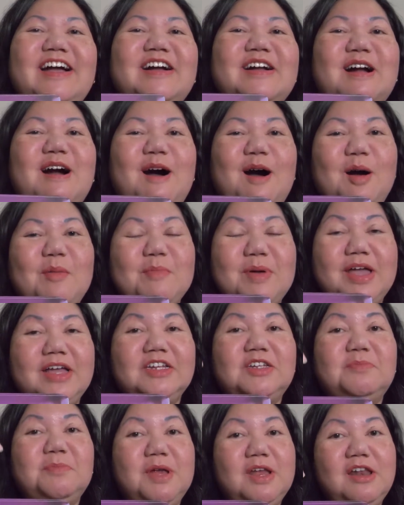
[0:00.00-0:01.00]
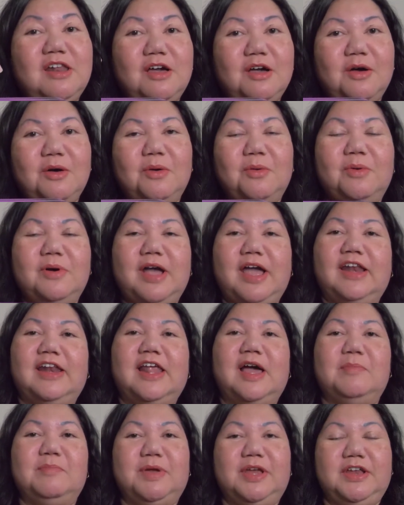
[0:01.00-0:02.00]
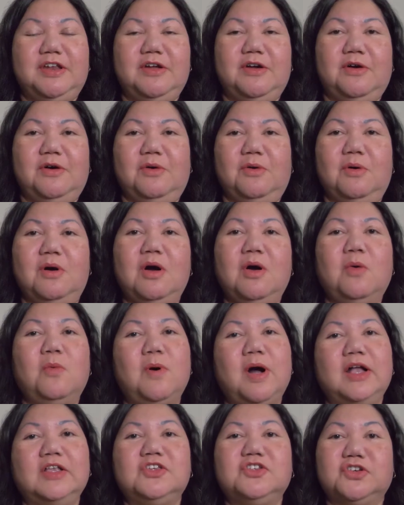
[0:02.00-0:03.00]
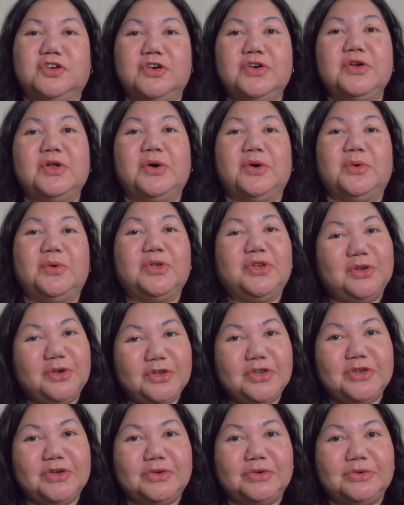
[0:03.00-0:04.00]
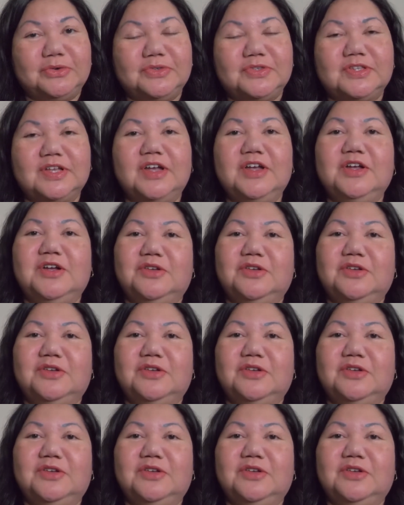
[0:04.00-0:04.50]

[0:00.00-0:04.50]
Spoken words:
Comment below and let me know what journal you use